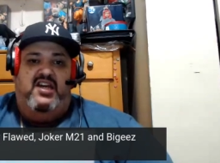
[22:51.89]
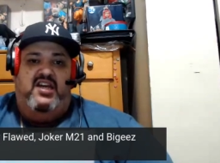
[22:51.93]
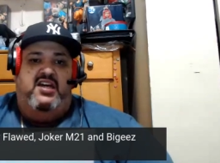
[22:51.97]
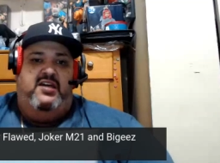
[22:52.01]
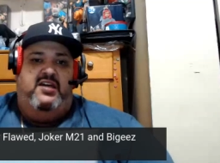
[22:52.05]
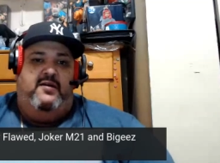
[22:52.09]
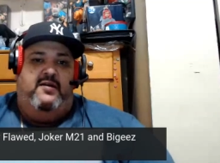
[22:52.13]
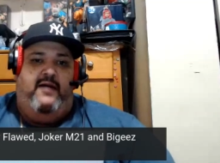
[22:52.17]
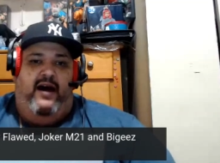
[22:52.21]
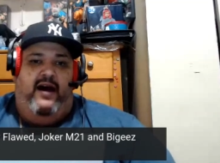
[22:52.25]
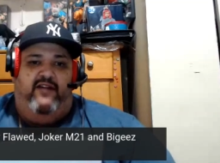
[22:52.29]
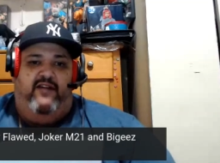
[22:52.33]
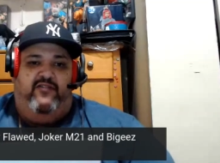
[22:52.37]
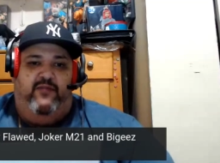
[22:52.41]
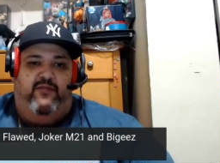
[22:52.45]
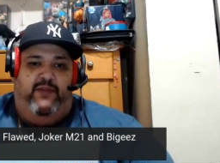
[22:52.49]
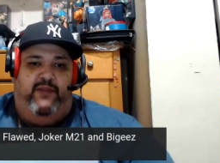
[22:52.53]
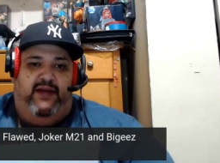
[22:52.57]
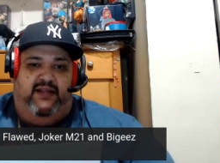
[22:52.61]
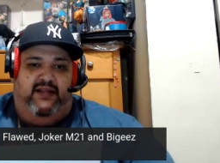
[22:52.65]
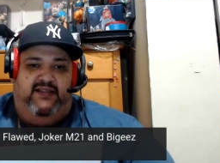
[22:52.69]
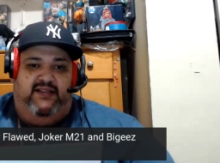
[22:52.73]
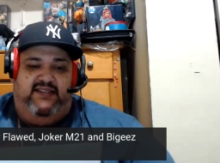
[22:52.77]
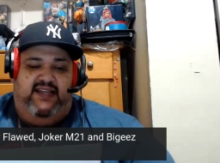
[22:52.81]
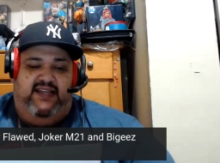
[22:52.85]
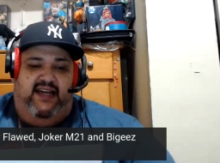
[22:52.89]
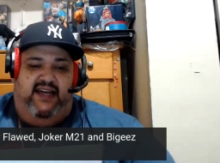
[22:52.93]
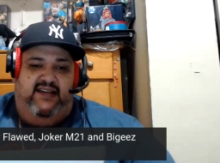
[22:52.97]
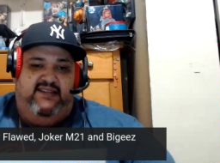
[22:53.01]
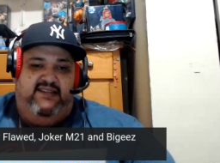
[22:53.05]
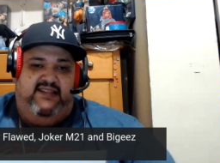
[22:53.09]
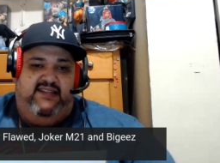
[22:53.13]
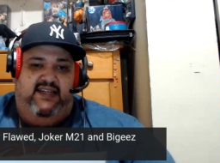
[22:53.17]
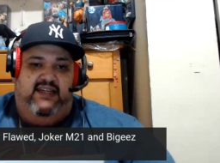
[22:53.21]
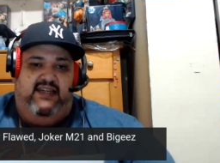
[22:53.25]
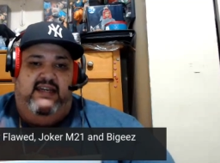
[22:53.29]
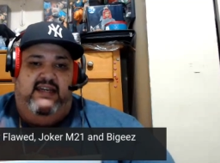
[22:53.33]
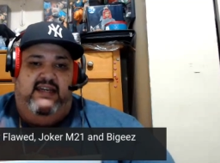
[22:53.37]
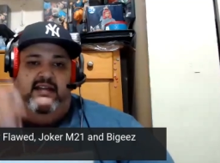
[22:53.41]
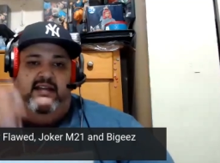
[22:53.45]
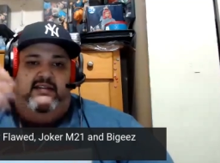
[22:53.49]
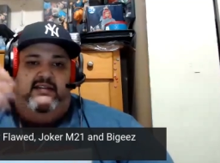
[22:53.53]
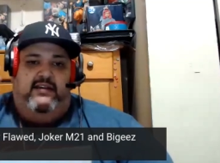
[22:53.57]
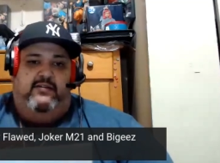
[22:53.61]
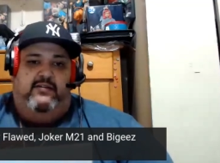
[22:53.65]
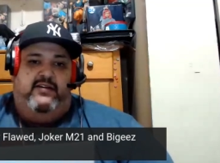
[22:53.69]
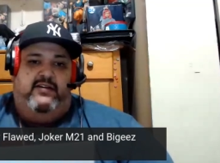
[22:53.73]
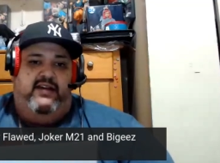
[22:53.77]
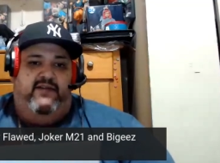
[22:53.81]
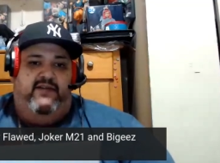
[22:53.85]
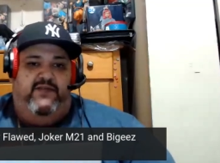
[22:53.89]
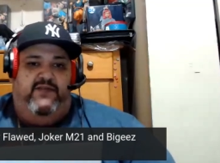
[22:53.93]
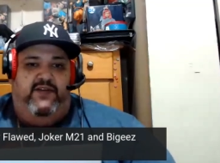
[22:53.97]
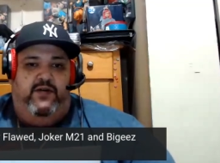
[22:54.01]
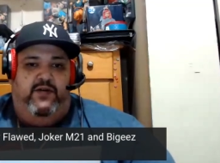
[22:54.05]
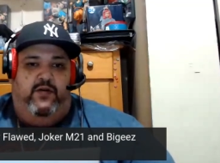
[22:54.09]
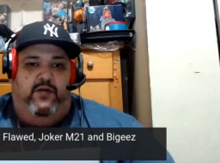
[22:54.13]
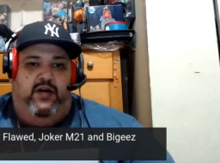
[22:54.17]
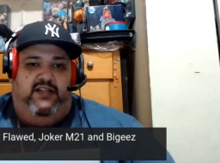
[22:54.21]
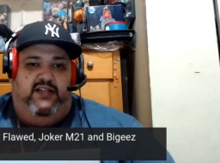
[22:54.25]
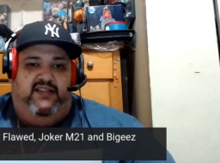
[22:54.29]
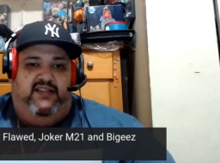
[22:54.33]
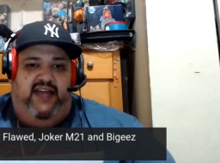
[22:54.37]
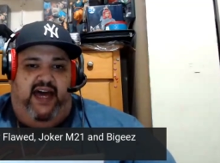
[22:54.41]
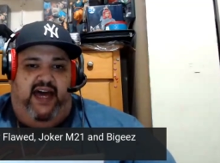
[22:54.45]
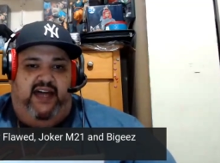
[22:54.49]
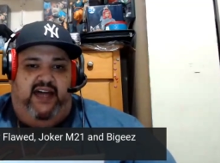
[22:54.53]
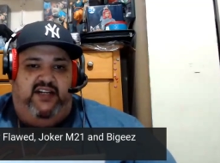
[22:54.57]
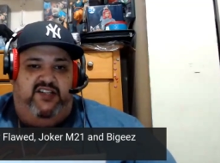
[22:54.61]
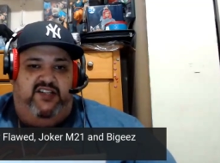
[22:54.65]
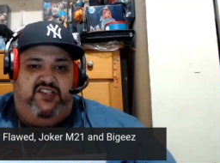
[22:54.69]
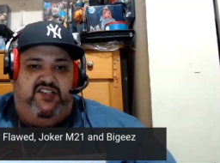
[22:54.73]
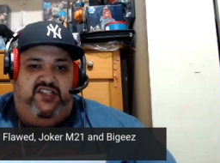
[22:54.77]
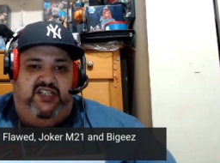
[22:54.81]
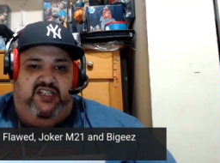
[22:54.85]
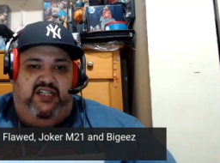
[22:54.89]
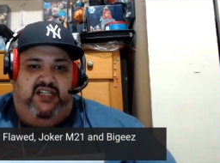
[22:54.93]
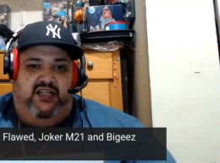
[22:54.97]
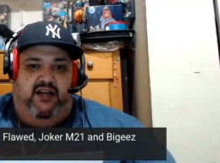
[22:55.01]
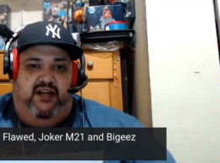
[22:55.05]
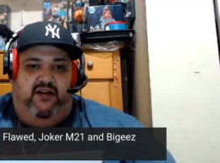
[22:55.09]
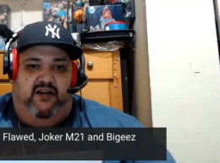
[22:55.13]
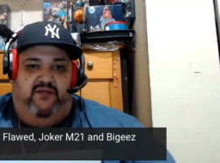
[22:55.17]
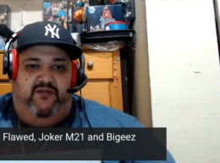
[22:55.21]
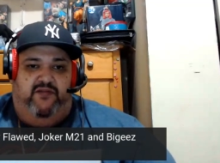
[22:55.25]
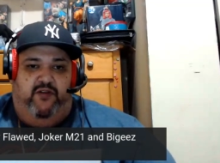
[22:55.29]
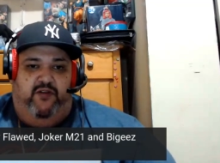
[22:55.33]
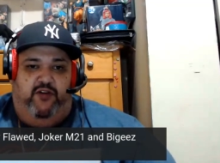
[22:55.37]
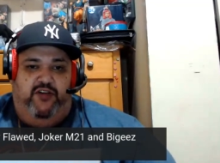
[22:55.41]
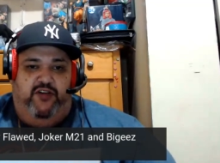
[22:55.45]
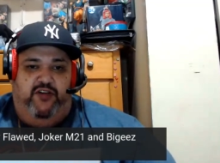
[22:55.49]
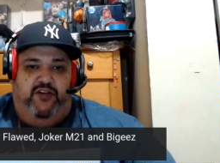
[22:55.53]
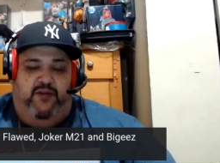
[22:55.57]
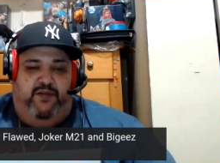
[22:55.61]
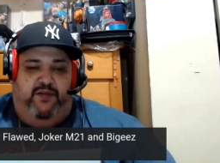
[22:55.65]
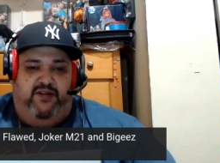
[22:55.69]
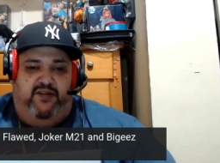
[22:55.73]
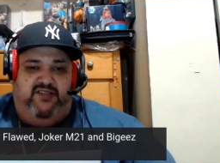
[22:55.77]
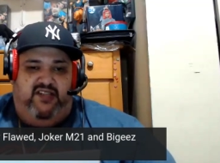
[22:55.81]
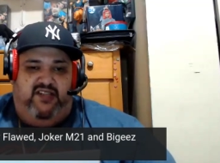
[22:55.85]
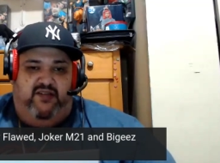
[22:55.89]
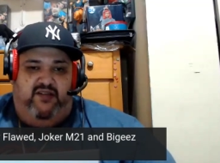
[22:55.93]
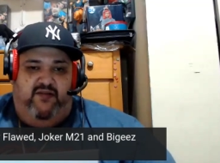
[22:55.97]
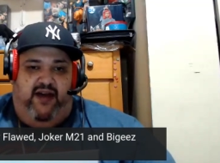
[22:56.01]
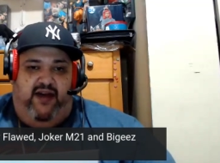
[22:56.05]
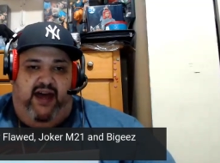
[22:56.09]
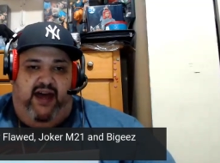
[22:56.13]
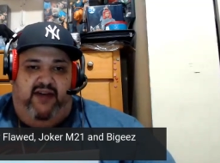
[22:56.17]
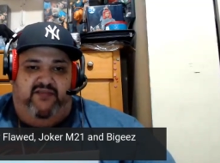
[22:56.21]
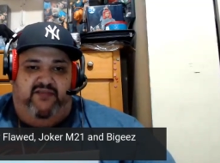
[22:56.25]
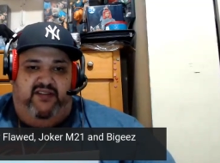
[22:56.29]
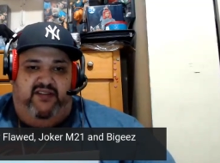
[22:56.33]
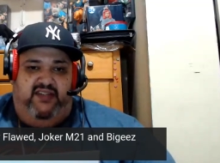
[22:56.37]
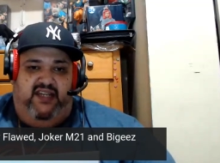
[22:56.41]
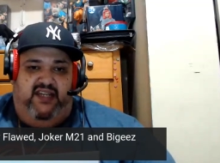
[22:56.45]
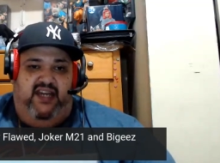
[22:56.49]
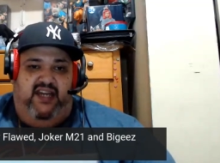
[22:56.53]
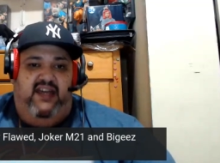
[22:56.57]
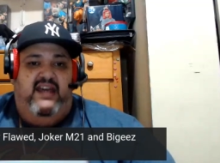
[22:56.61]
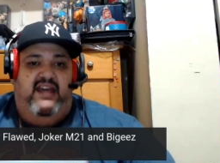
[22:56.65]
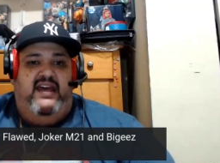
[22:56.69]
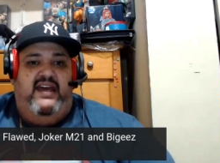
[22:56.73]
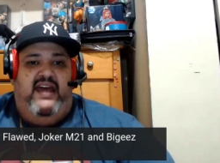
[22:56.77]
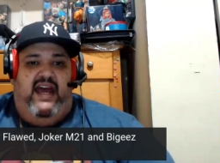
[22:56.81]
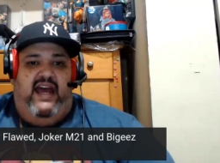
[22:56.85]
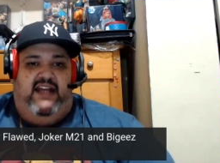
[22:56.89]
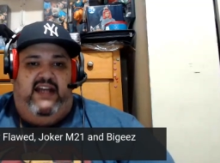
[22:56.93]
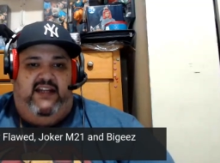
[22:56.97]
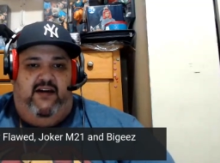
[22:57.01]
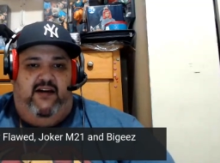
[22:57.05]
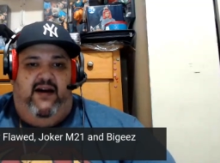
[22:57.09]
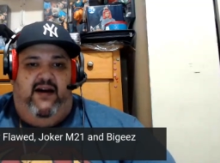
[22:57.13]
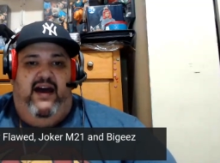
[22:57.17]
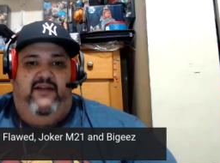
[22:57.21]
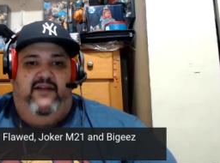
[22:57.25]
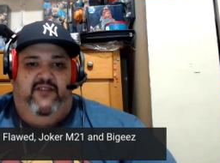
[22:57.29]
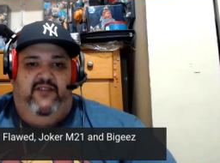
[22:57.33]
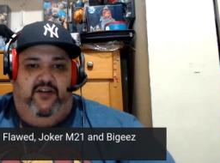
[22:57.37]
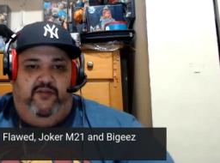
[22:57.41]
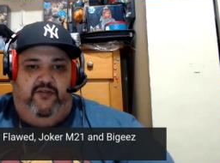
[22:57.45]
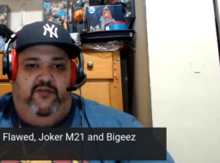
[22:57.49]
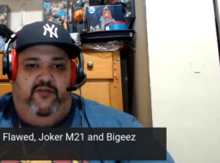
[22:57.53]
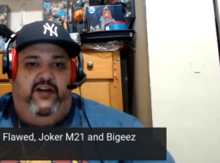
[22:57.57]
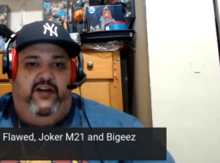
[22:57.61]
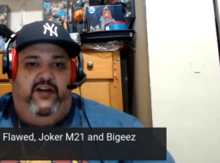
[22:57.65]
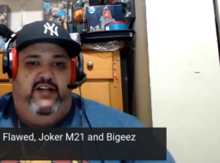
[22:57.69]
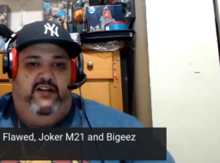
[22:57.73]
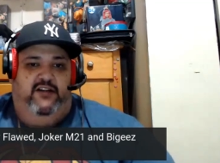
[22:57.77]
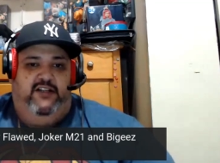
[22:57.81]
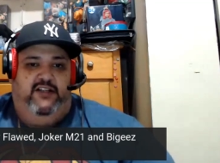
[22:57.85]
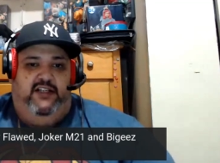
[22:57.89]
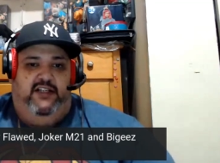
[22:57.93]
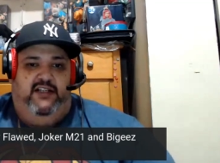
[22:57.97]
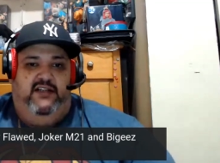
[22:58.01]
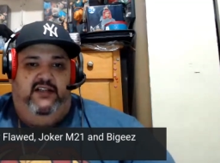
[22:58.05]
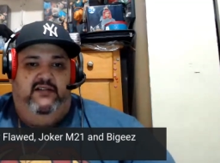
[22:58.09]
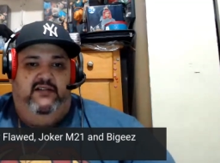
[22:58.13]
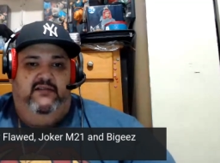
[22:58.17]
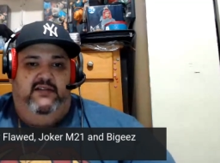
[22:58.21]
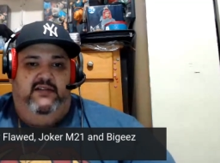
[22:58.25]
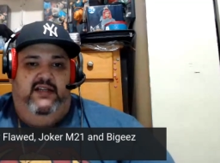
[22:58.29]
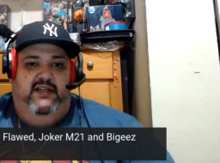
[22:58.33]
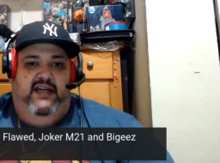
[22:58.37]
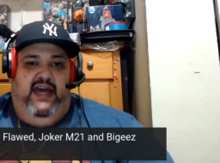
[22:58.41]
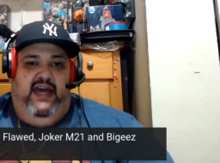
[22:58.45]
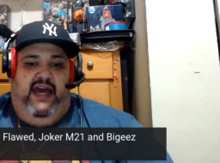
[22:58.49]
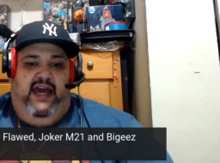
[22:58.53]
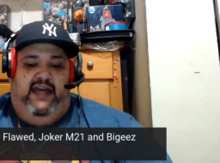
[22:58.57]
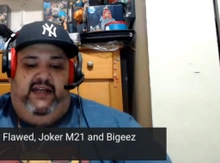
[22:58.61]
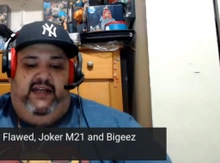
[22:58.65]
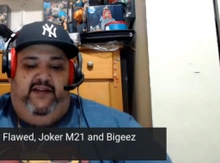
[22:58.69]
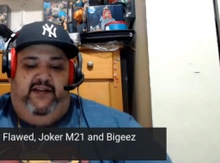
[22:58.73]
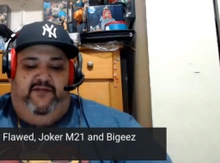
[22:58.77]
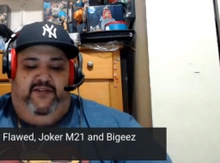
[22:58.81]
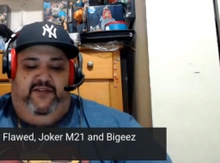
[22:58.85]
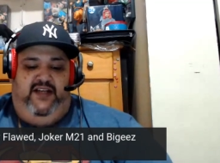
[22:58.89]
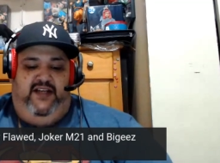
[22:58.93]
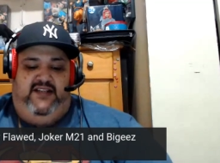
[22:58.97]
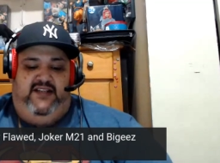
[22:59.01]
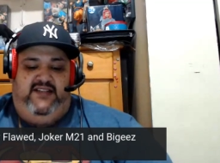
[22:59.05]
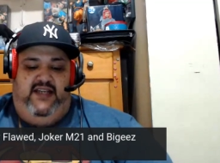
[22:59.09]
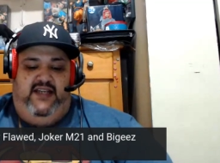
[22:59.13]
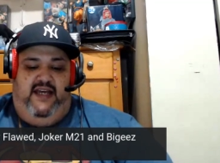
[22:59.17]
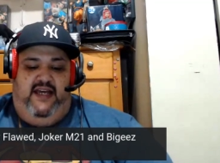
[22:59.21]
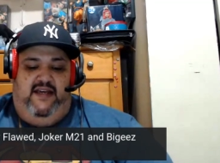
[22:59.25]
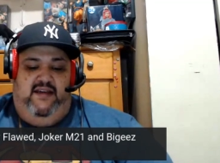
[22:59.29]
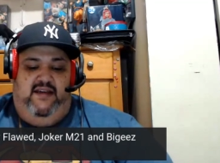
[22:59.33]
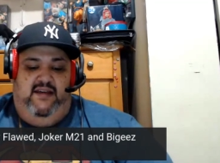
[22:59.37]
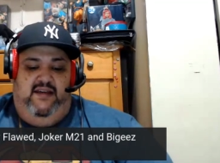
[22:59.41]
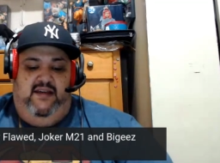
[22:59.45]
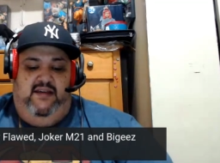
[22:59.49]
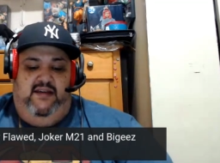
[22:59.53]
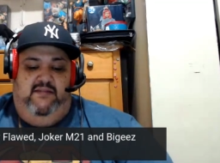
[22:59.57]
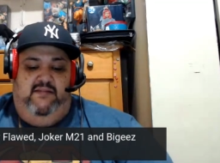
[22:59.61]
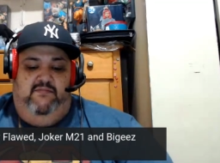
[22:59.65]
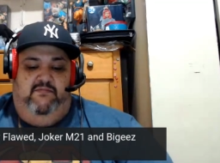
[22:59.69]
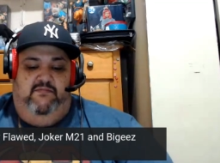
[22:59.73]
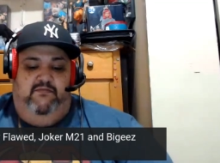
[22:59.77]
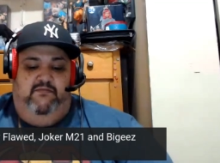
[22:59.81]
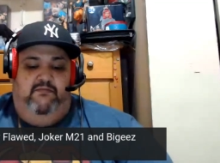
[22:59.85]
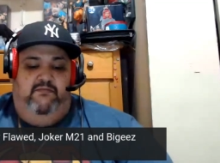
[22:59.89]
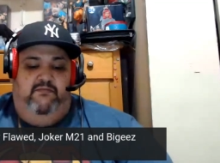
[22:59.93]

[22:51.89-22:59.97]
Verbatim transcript: He'll alphabetize it. They'll give you a data sheet of all your books that you have in there, and they'll have a grade on it. And Damn, I wish I had him last weekend.